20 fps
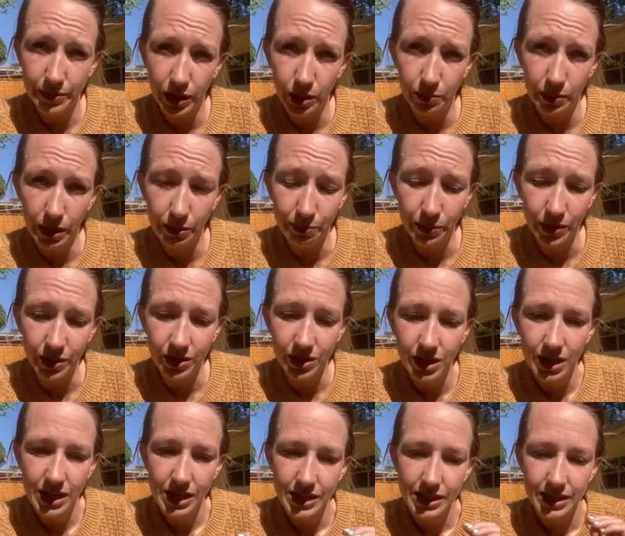bell pepper
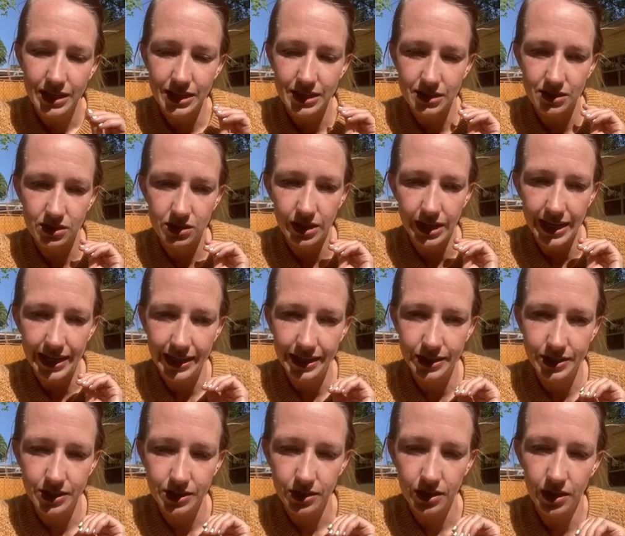is
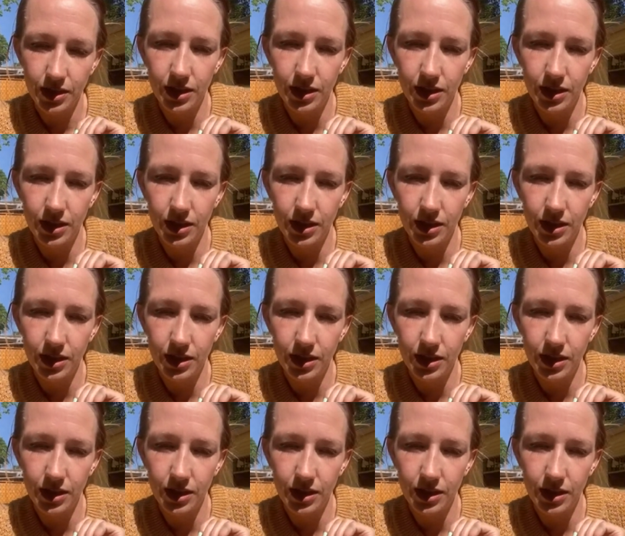that